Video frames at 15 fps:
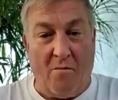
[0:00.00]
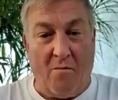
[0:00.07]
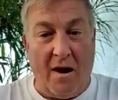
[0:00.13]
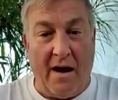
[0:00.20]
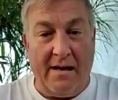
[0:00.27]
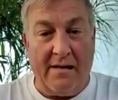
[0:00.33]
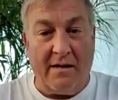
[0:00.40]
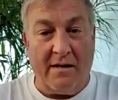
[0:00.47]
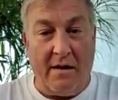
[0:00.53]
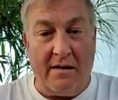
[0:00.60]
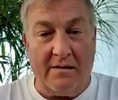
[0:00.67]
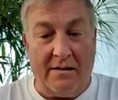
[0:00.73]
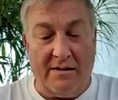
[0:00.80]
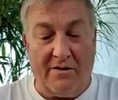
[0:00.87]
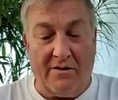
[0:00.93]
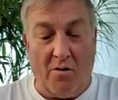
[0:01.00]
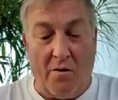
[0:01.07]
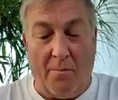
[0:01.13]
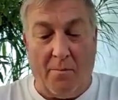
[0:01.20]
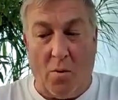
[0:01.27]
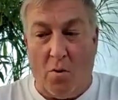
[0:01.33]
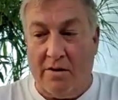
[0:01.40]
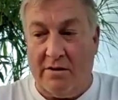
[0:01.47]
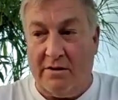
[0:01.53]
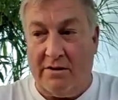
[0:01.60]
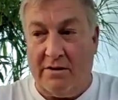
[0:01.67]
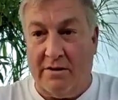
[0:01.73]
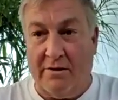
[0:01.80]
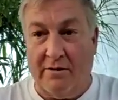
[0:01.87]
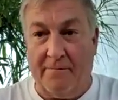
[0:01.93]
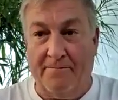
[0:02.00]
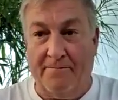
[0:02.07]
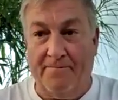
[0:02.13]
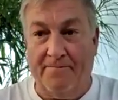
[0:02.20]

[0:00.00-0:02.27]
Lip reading: Why is honesty so important to you?